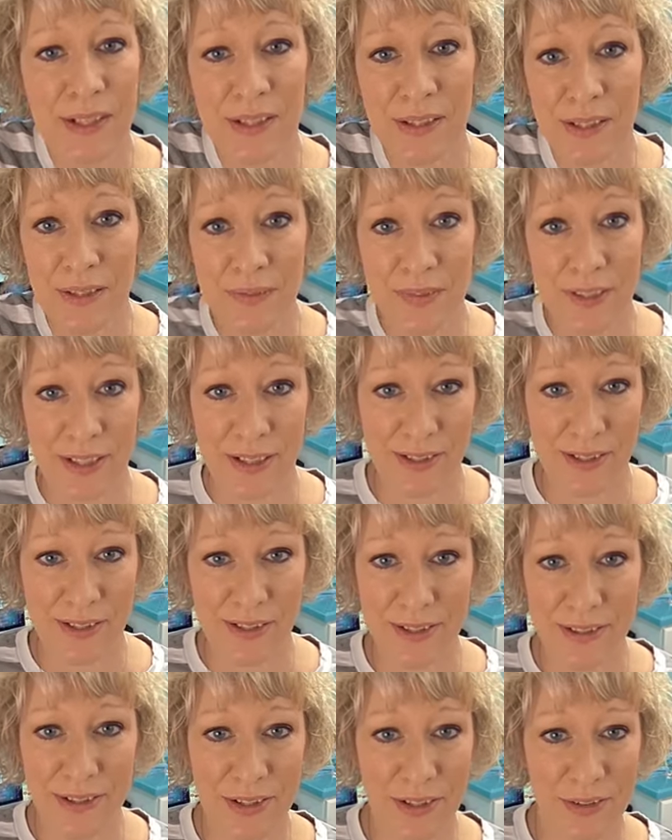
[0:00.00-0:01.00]
loved the
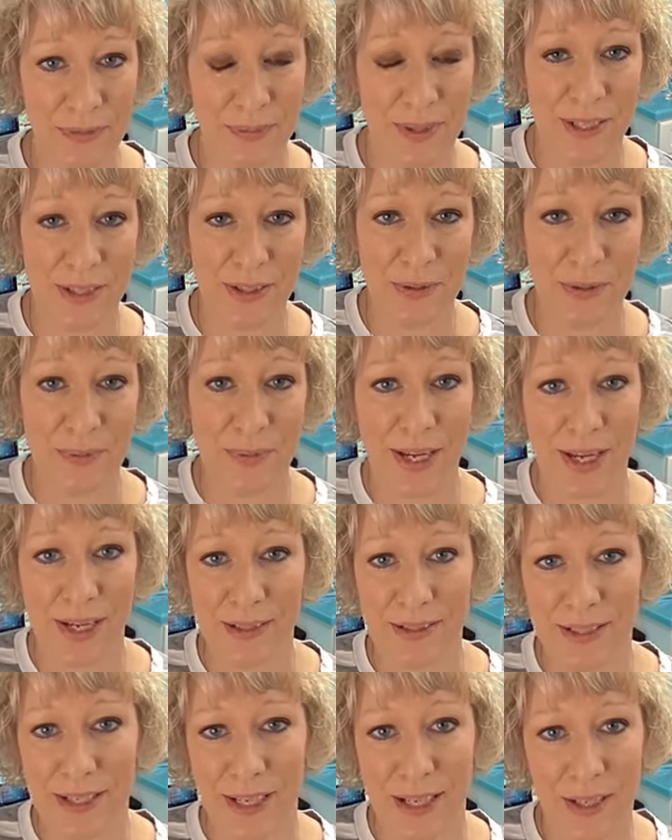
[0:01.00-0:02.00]
idea of making the
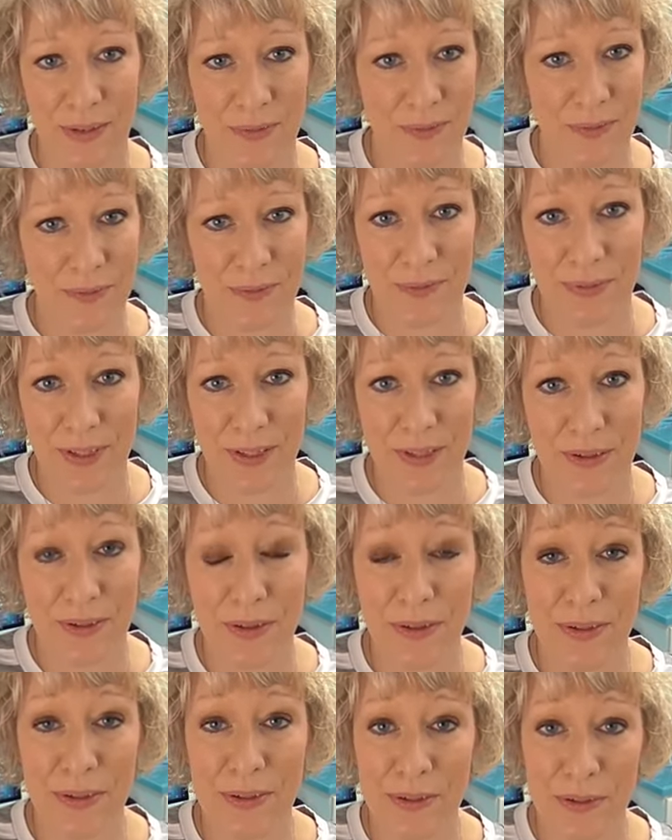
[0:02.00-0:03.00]
bags out of, you know,
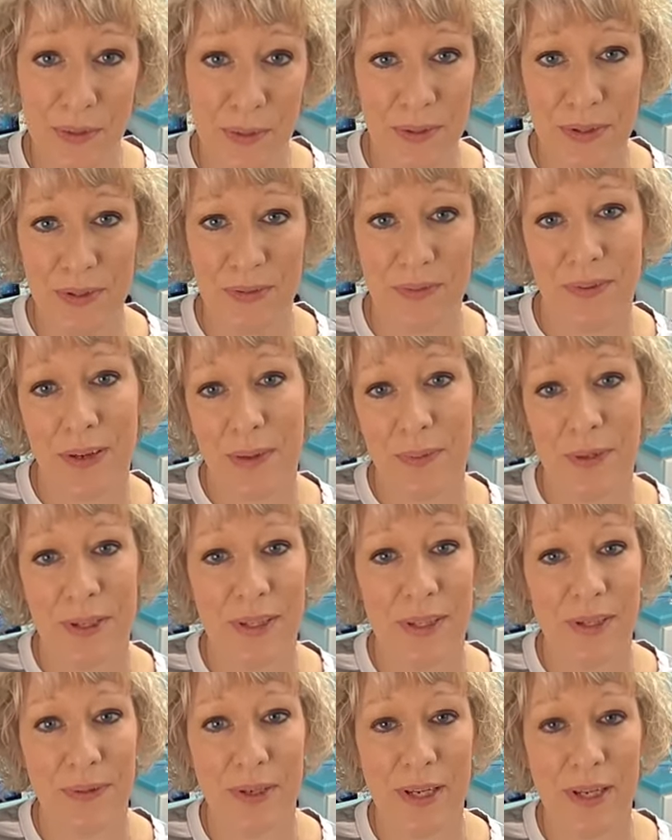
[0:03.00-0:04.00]
all this quilted fabric
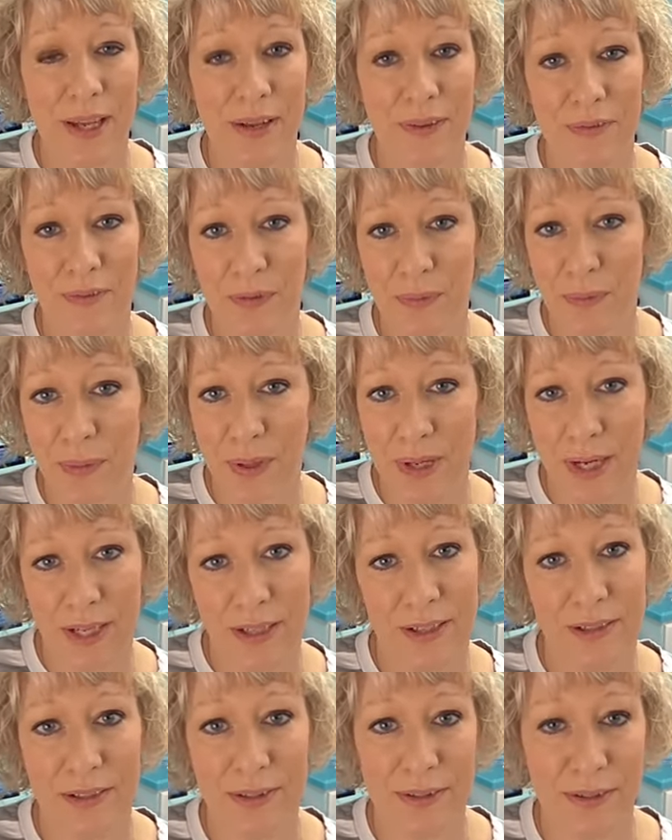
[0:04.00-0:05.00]
that we have from
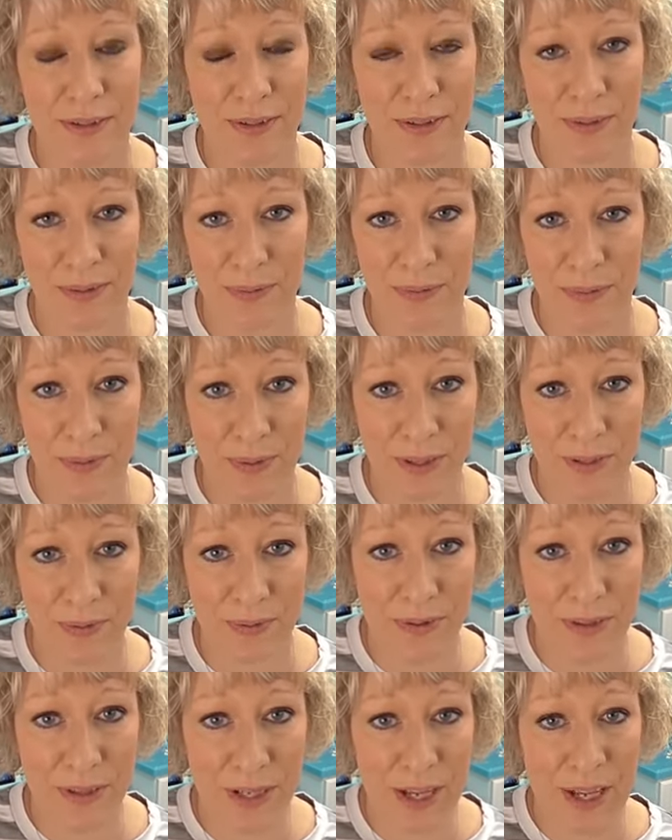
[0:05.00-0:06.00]
practice and whatever,